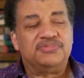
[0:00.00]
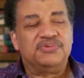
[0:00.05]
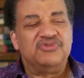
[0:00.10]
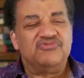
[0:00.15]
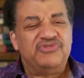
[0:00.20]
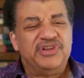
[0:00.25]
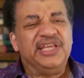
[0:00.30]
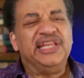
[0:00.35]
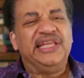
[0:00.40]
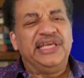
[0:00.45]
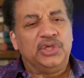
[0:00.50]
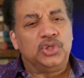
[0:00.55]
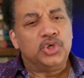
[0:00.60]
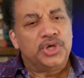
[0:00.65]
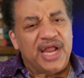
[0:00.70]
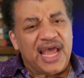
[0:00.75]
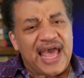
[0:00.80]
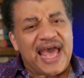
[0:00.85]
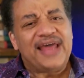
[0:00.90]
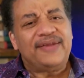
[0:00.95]
has been really
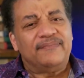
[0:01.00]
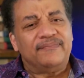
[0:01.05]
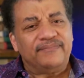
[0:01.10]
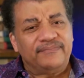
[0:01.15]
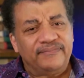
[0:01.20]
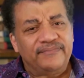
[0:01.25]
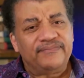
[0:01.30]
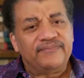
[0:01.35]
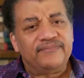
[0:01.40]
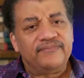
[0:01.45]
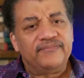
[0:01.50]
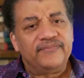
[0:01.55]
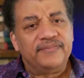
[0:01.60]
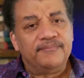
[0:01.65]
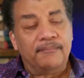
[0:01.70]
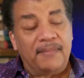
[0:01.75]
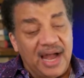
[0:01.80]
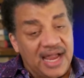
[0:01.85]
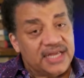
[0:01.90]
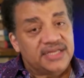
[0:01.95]
good at
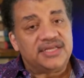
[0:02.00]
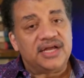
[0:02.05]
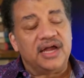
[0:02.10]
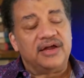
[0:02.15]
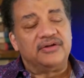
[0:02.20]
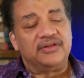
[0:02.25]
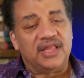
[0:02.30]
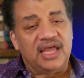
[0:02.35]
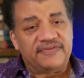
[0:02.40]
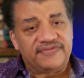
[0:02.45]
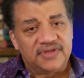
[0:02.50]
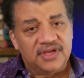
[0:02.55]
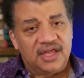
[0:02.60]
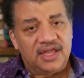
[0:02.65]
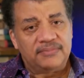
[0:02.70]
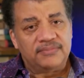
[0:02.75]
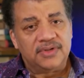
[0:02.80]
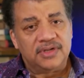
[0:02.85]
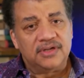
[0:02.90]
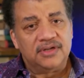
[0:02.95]
my entire
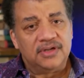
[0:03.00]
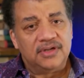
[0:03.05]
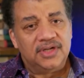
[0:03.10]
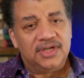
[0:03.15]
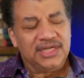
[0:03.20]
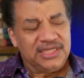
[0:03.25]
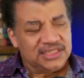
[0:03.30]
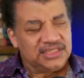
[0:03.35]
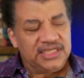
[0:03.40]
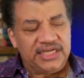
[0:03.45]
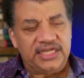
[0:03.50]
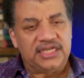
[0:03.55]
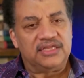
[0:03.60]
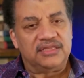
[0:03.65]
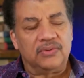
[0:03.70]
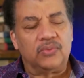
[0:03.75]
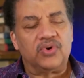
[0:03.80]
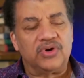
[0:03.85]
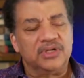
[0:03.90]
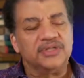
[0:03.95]
lifetime is
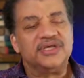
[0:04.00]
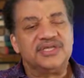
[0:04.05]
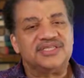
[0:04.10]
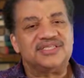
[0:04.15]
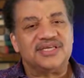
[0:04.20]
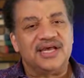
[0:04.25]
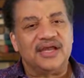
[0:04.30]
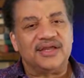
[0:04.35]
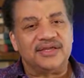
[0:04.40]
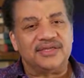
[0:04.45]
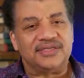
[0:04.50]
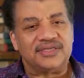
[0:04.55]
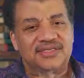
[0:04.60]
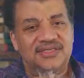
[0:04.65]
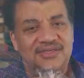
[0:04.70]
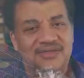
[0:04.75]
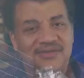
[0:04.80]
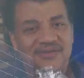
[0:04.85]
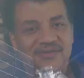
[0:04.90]
leading the world in science.